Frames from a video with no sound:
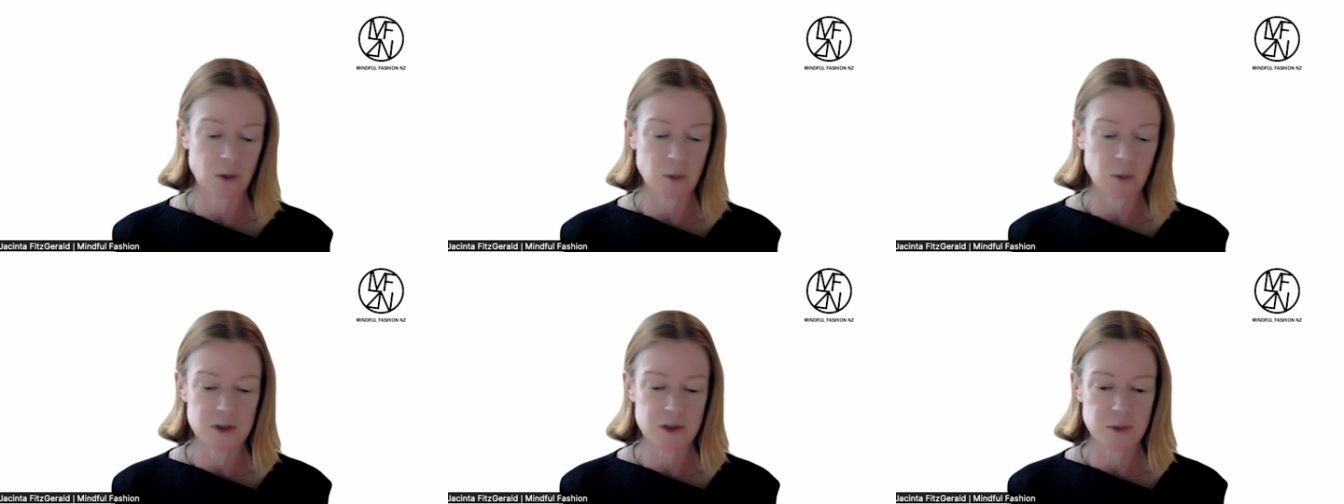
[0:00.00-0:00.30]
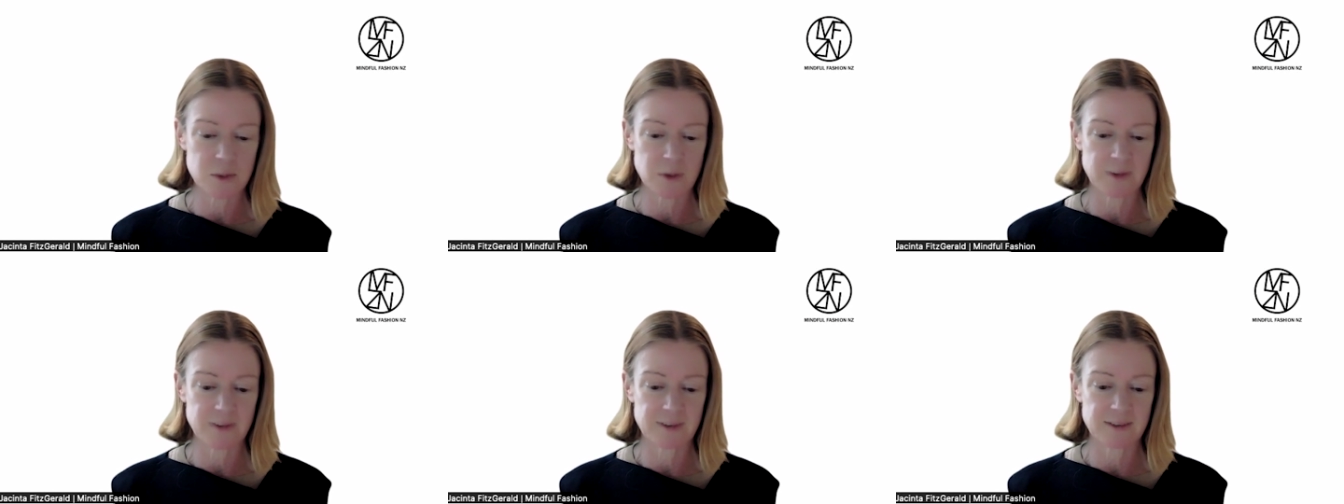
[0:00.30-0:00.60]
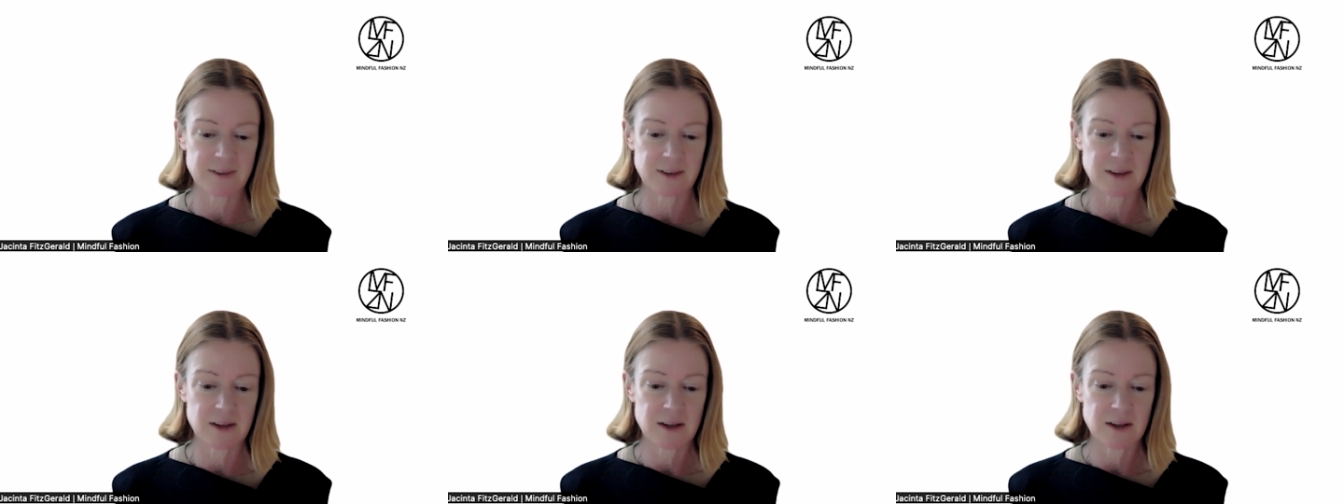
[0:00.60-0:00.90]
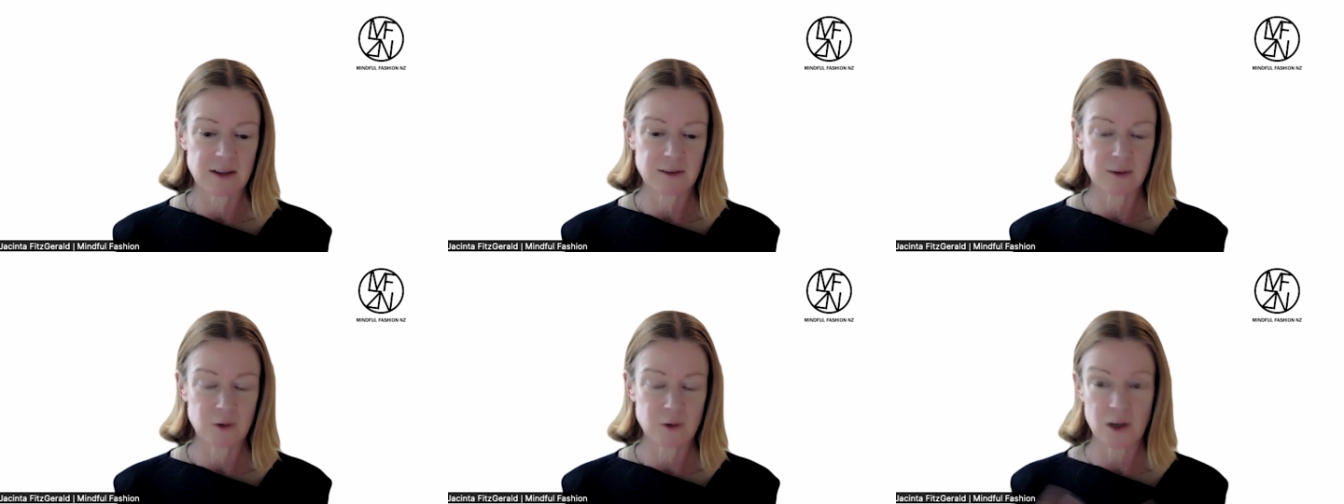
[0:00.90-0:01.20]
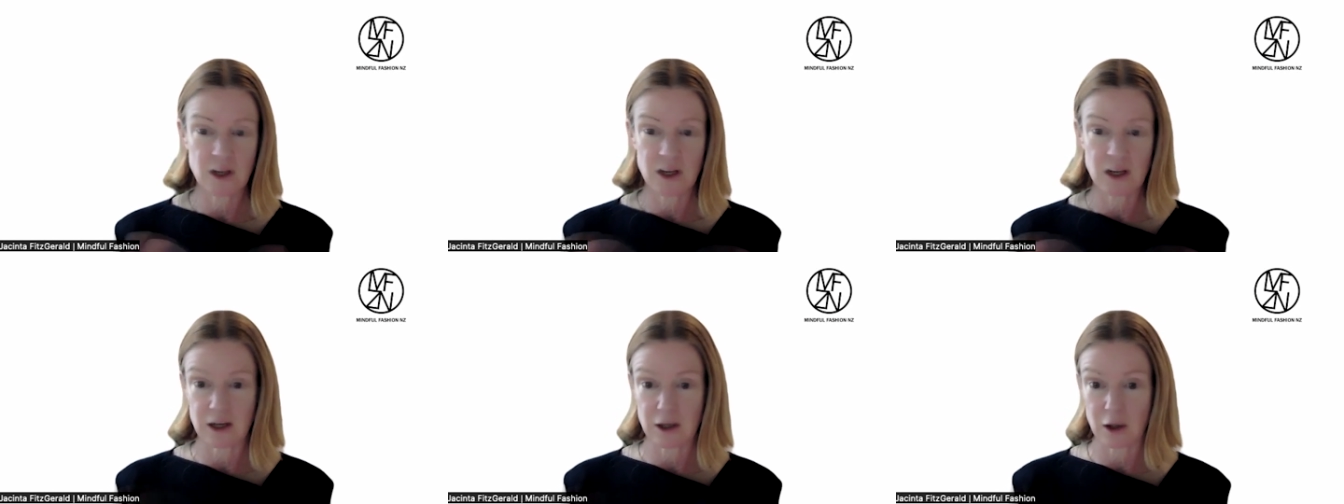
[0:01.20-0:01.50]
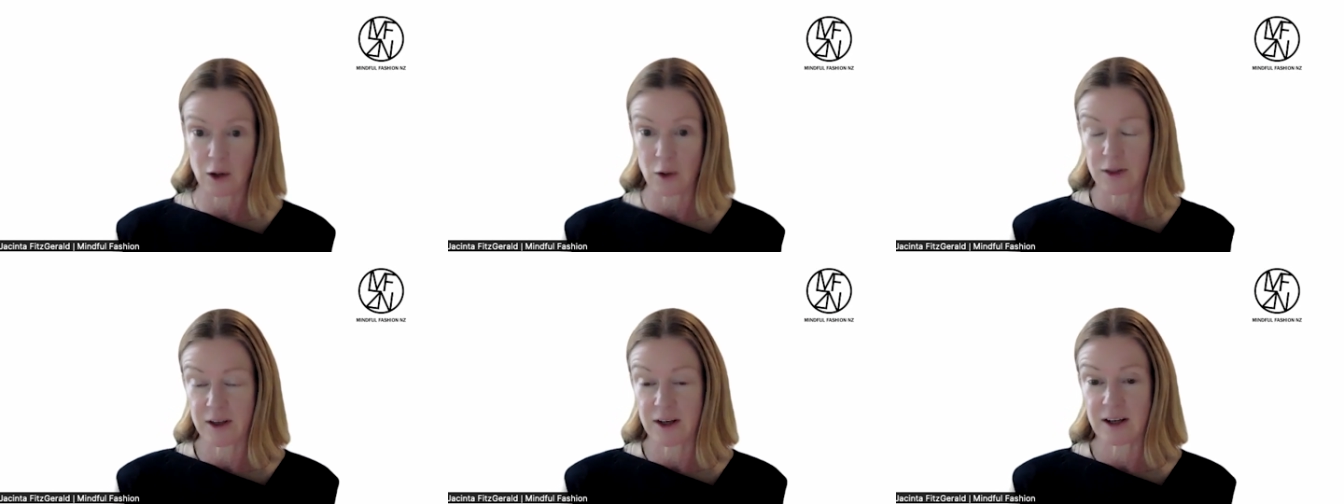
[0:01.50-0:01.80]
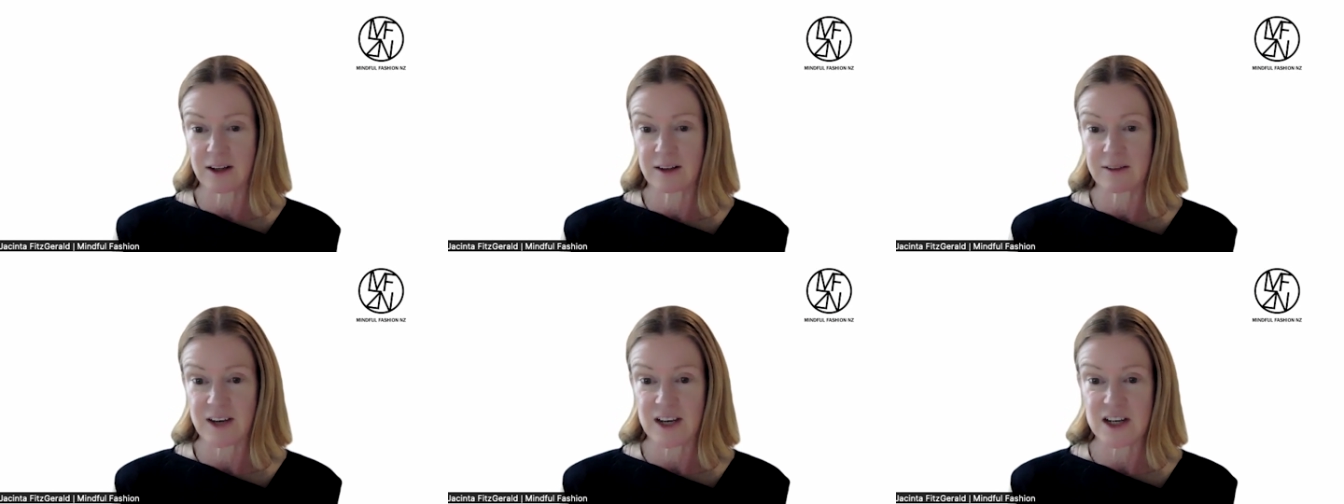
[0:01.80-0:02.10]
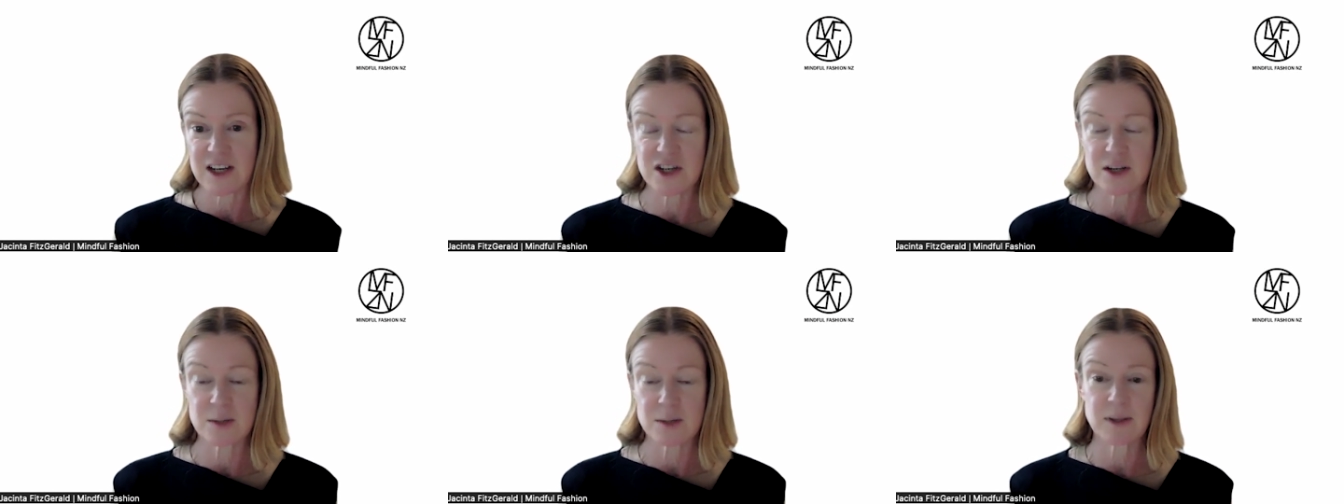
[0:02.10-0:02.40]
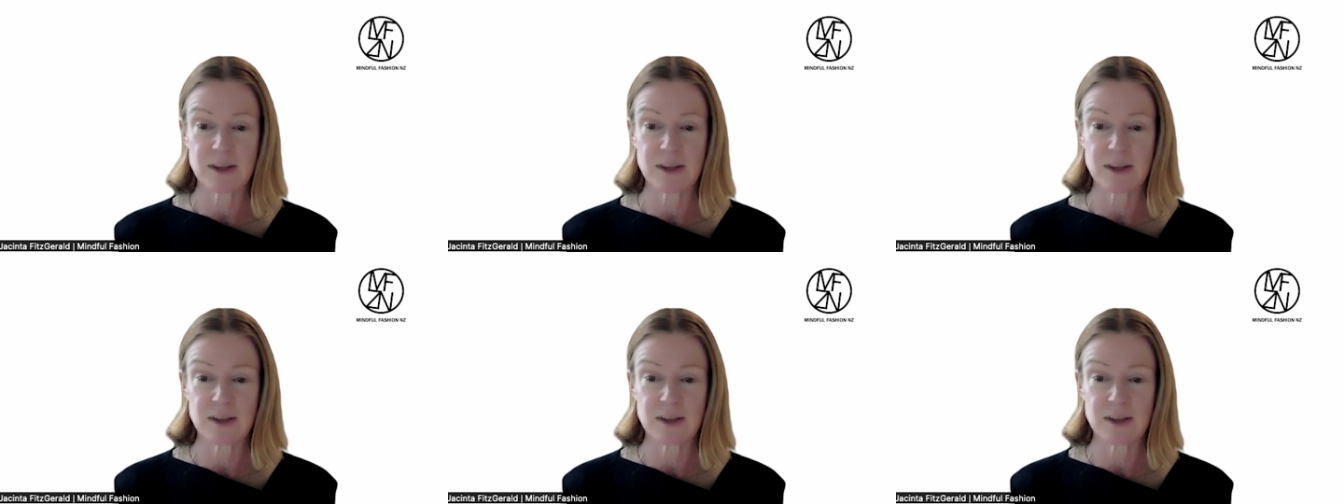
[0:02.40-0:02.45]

which was circular clothing innovation,